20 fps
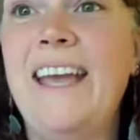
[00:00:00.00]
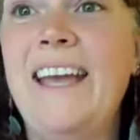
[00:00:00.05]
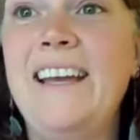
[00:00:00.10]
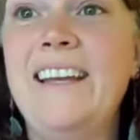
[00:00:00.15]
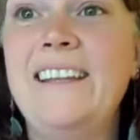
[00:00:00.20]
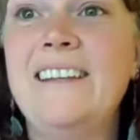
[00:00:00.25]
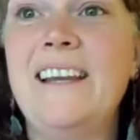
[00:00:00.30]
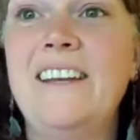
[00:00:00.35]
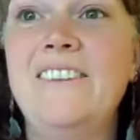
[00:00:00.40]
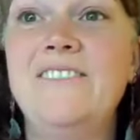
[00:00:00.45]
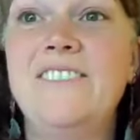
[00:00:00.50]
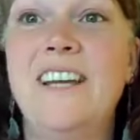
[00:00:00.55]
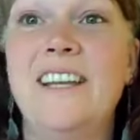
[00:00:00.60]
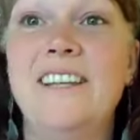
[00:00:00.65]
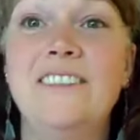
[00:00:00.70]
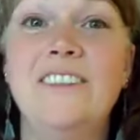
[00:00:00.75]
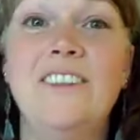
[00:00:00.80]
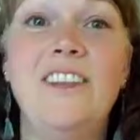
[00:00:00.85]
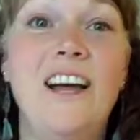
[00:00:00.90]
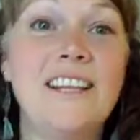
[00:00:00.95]
and I've
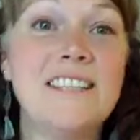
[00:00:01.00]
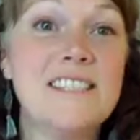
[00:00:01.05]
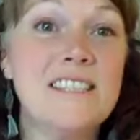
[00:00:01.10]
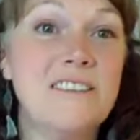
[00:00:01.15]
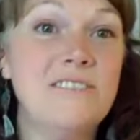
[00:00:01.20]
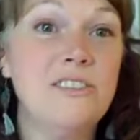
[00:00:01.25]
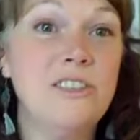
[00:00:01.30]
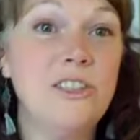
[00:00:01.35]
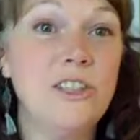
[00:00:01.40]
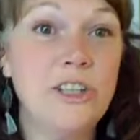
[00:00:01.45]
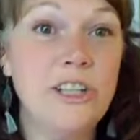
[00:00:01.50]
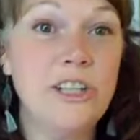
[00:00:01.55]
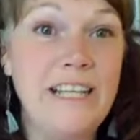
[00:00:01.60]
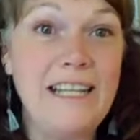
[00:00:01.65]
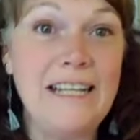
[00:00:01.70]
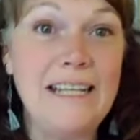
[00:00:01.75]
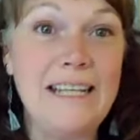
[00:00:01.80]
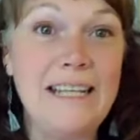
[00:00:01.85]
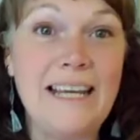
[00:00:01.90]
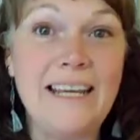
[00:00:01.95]
done lots of
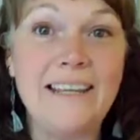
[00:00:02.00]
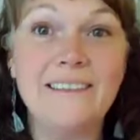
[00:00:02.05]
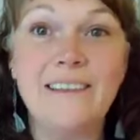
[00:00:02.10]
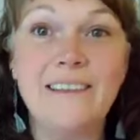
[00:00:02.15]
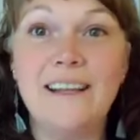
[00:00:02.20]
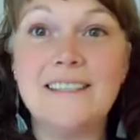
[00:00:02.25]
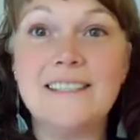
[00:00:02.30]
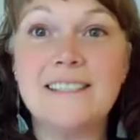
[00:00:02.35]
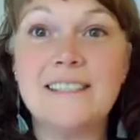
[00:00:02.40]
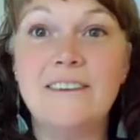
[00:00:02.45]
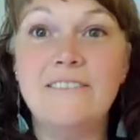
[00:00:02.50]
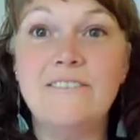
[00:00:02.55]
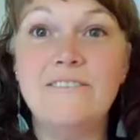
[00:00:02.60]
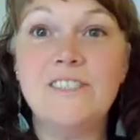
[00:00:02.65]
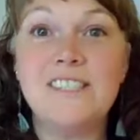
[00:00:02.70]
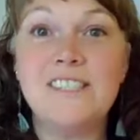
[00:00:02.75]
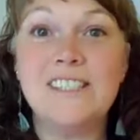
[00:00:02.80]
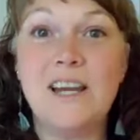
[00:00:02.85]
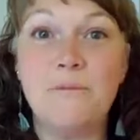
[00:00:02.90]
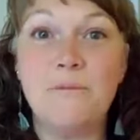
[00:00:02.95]
learning and lots
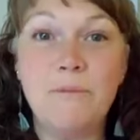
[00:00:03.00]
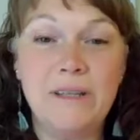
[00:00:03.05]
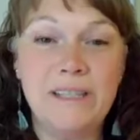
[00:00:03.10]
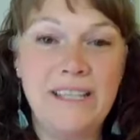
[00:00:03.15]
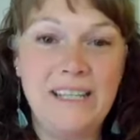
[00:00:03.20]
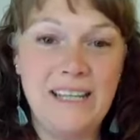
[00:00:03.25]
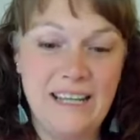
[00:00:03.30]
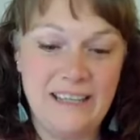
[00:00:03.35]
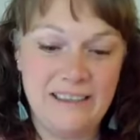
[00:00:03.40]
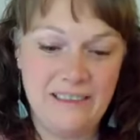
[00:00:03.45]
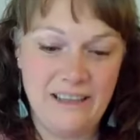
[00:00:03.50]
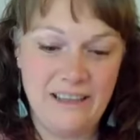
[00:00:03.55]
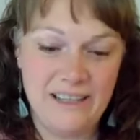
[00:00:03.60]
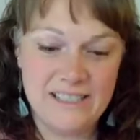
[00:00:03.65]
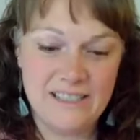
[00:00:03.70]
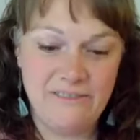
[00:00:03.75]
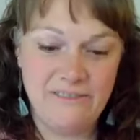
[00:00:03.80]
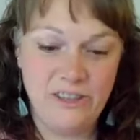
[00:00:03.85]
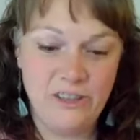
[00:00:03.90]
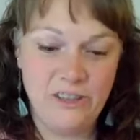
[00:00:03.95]
of stumbling and
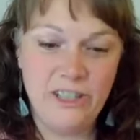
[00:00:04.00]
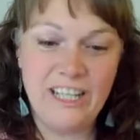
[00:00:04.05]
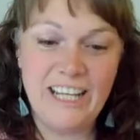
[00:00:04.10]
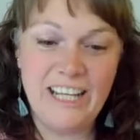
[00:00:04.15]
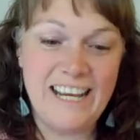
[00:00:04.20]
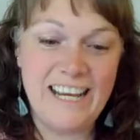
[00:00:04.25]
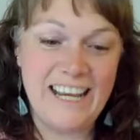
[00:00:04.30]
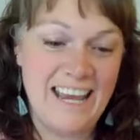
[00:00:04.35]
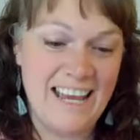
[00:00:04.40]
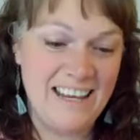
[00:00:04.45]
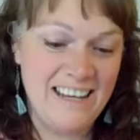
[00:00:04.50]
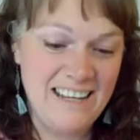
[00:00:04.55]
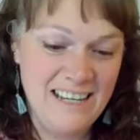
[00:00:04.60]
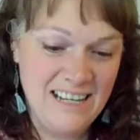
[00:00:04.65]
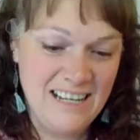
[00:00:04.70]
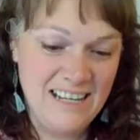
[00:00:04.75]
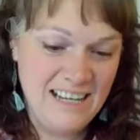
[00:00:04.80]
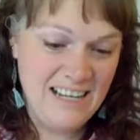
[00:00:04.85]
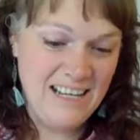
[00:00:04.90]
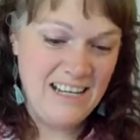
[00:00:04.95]
lots of learning
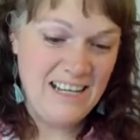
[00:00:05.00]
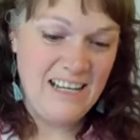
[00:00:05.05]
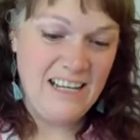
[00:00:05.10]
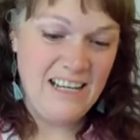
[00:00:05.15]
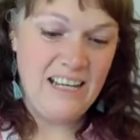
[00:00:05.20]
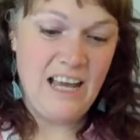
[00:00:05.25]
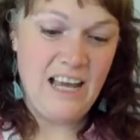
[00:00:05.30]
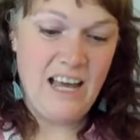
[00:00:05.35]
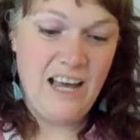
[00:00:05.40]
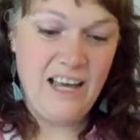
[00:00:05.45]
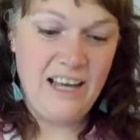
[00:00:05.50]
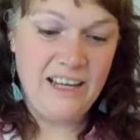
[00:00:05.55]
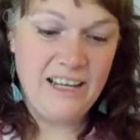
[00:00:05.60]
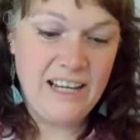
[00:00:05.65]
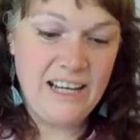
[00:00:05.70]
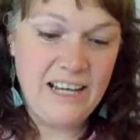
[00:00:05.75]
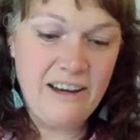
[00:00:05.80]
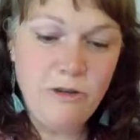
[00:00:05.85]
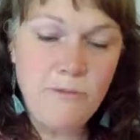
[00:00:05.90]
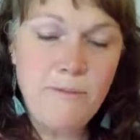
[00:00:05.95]
again.
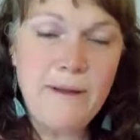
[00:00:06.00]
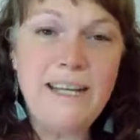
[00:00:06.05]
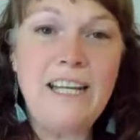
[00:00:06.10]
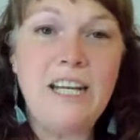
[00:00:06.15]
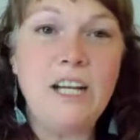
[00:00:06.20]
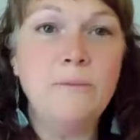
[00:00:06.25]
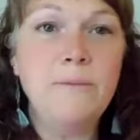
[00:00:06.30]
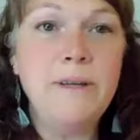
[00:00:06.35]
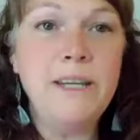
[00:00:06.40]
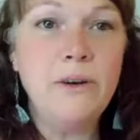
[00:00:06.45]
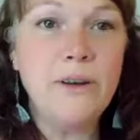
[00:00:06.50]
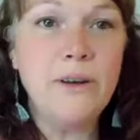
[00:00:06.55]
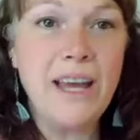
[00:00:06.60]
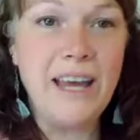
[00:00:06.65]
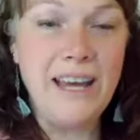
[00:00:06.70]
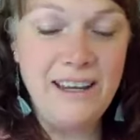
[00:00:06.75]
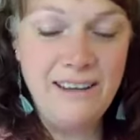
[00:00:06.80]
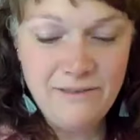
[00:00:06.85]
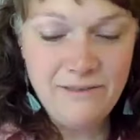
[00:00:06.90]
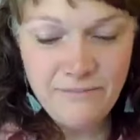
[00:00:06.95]
Can everybody hear me
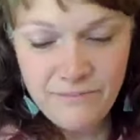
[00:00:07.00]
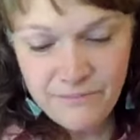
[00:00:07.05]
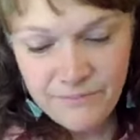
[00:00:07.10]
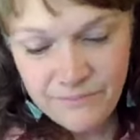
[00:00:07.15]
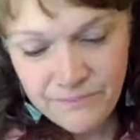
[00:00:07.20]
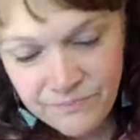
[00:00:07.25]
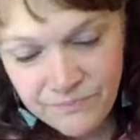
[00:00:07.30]
okay?